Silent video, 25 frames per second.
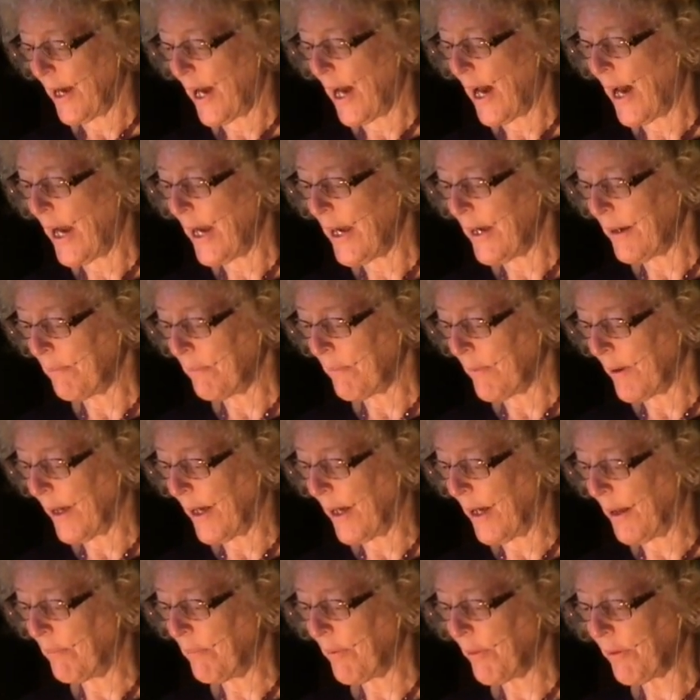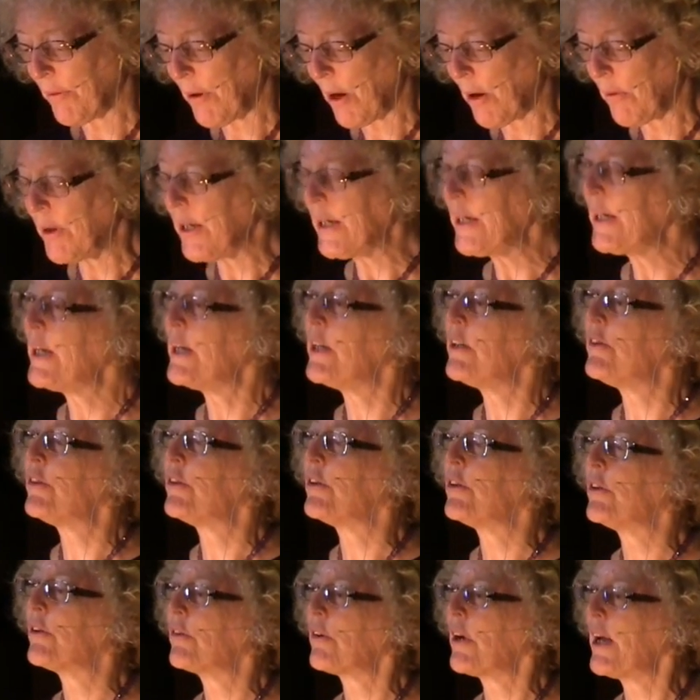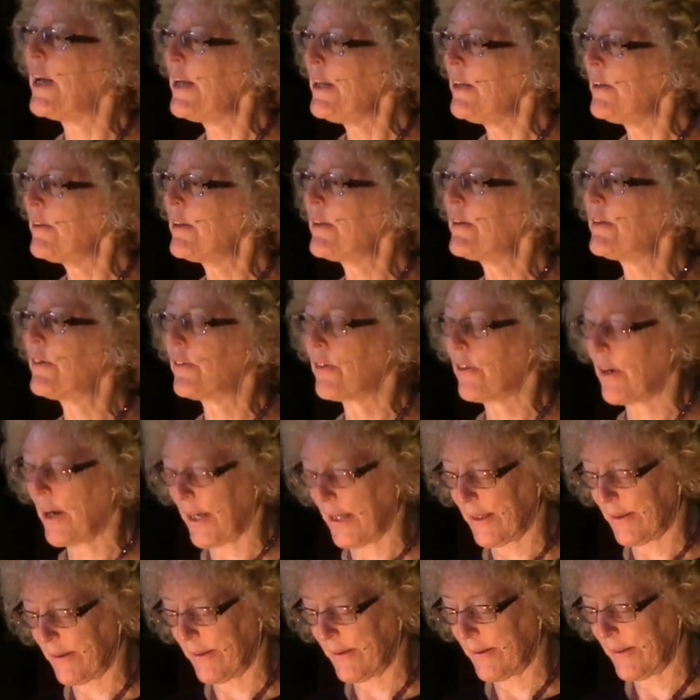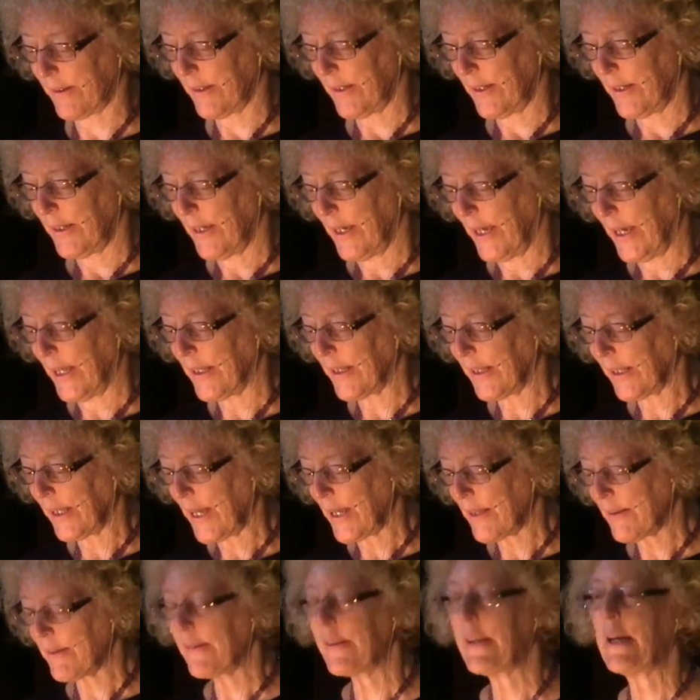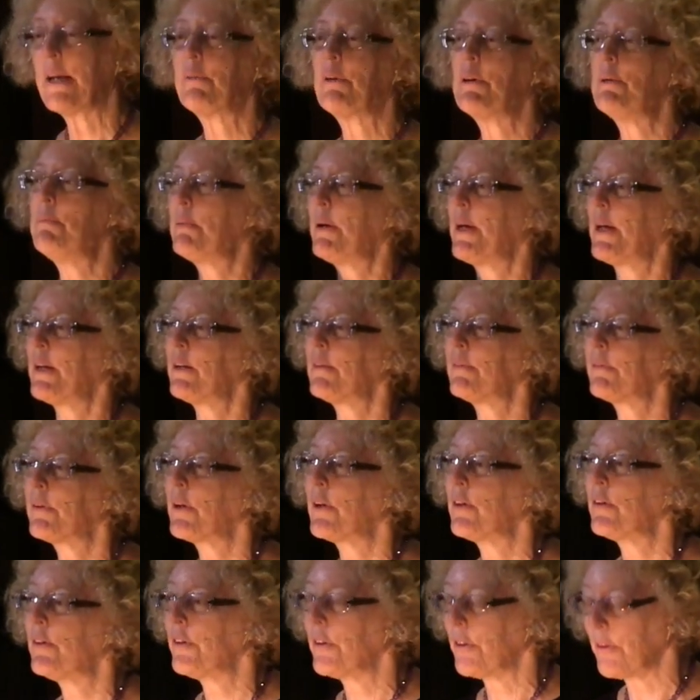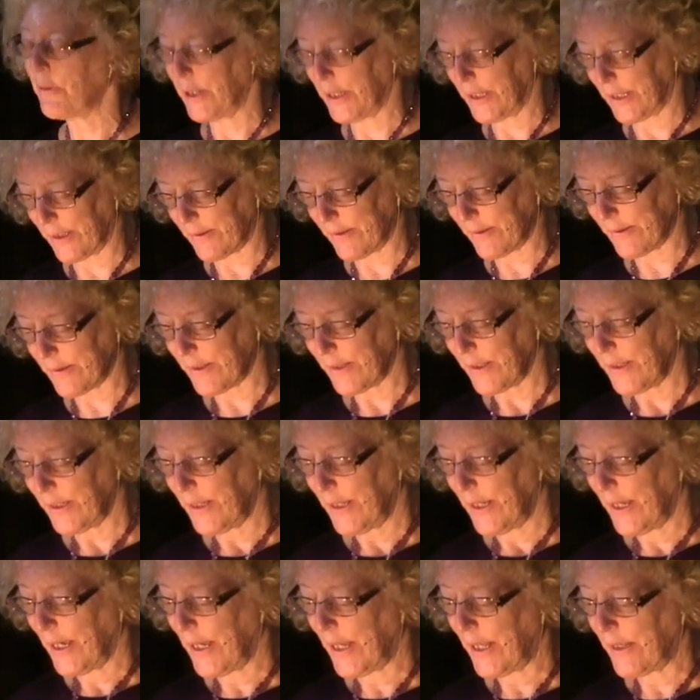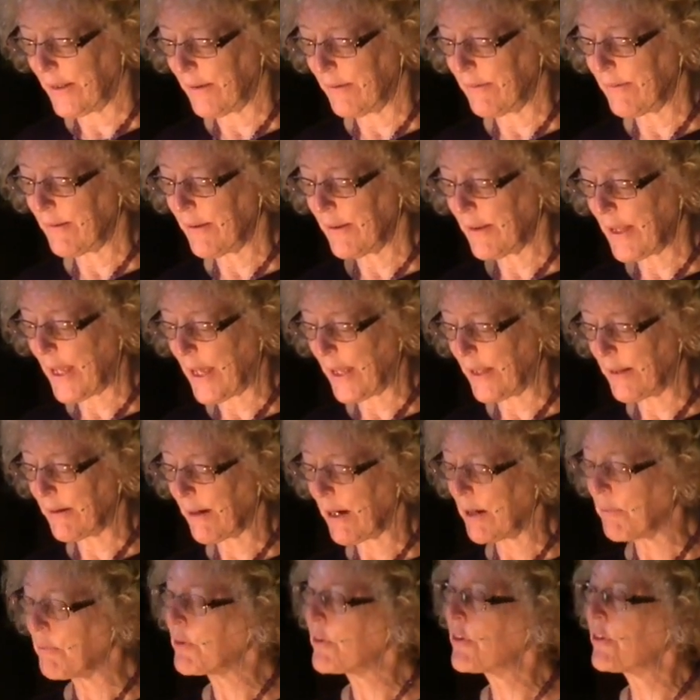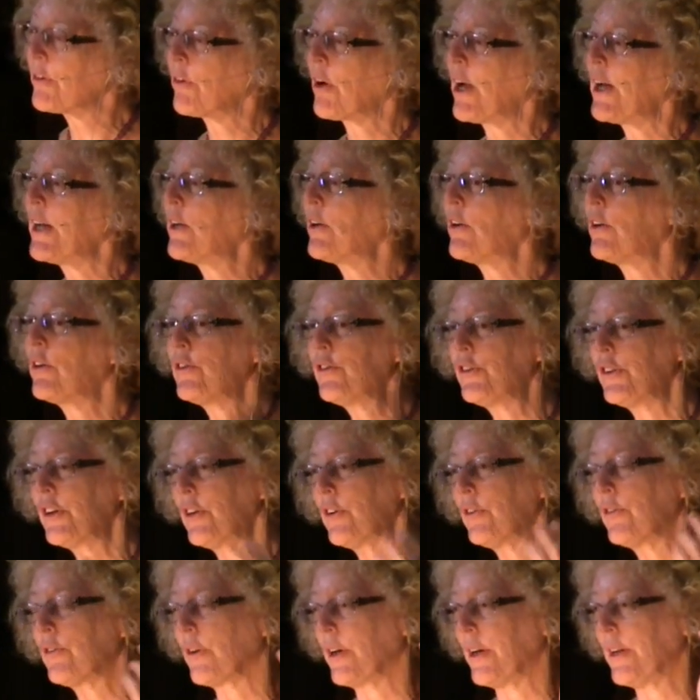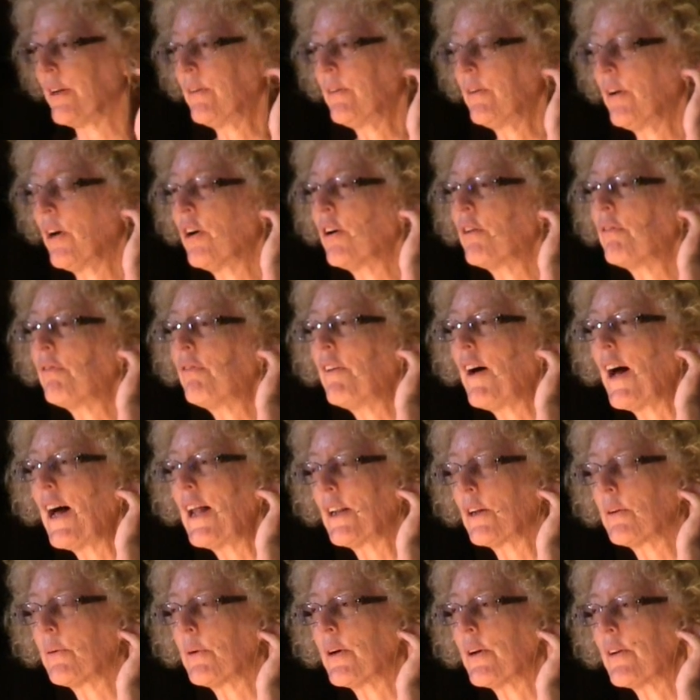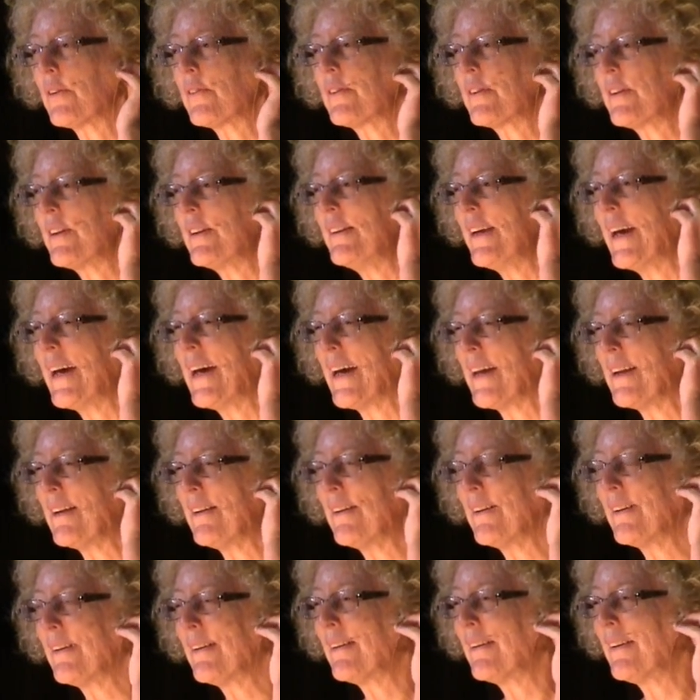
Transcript: I am throwing into great distress unless they repent of her doings, and I will strike her children, her followers, dead."